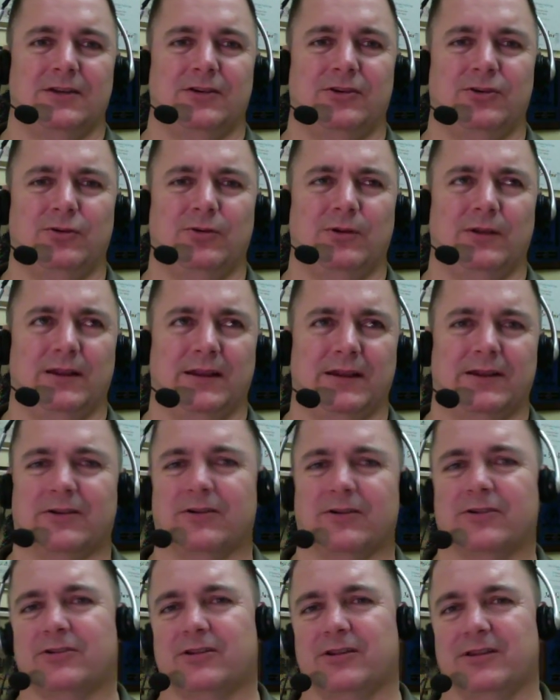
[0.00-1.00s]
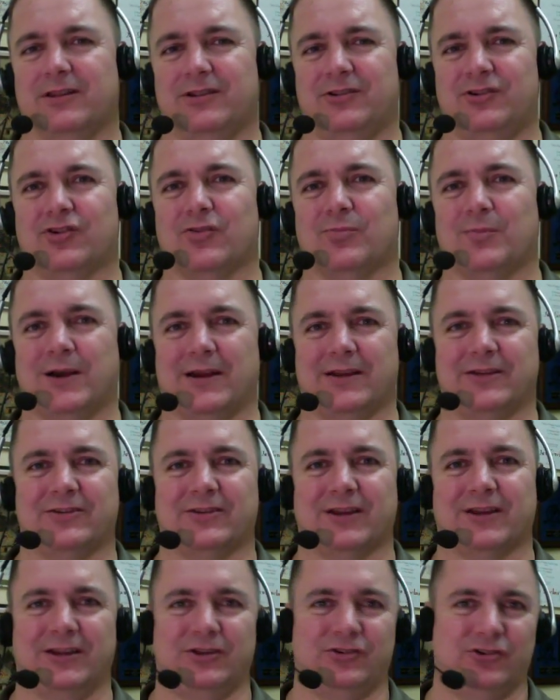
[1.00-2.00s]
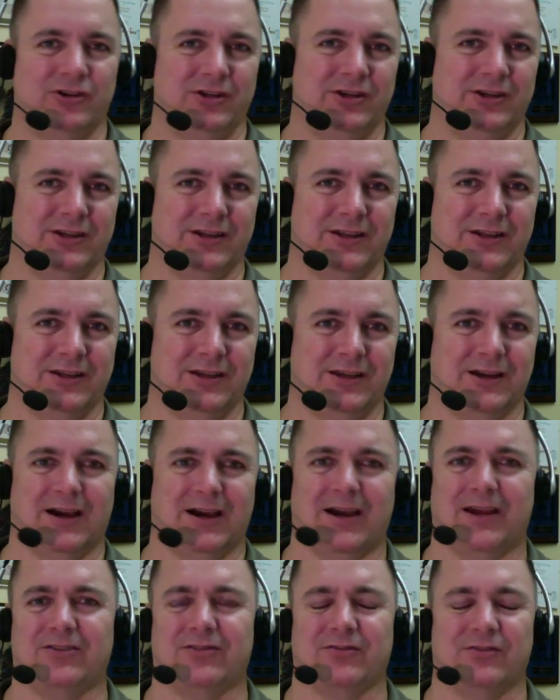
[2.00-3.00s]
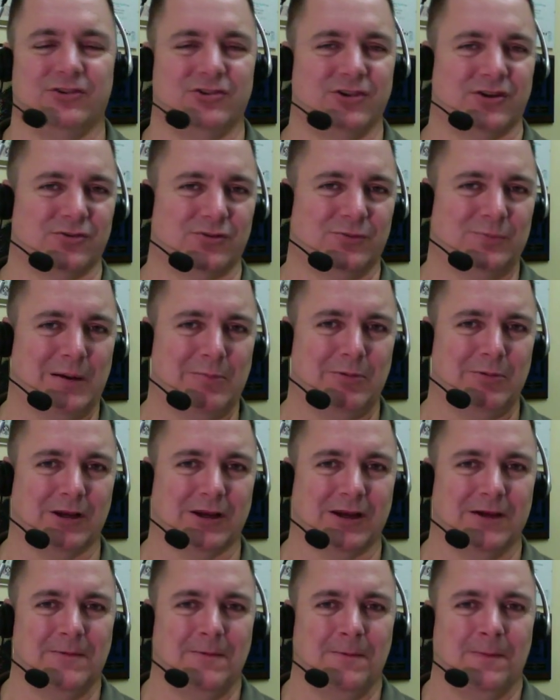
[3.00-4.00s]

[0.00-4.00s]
do little to legitimize Tai Chi in the eyes of the general public.